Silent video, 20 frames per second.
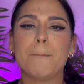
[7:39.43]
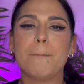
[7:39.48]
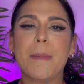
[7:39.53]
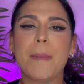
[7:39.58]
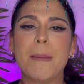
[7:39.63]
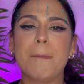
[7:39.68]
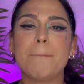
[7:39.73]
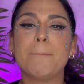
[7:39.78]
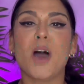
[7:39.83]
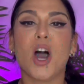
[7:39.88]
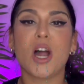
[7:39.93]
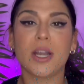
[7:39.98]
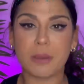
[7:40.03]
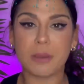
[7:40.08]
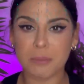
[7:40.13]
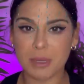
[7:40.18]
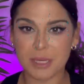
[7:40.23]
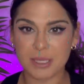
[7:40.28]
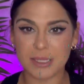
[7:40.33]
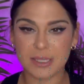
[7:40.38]

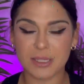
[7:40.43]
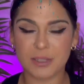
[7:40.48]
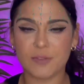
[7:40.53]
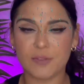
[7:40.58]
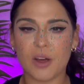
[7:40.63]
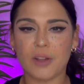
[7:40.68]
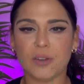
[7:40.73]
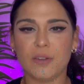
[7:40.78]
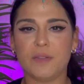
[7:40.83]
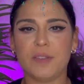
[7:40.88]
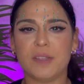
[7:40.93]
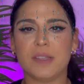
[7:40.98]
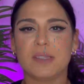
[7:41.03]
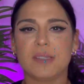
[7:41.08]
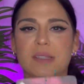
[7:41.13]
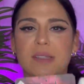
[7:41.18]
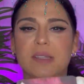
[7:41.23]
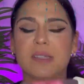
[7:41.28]
embodiment of all of this.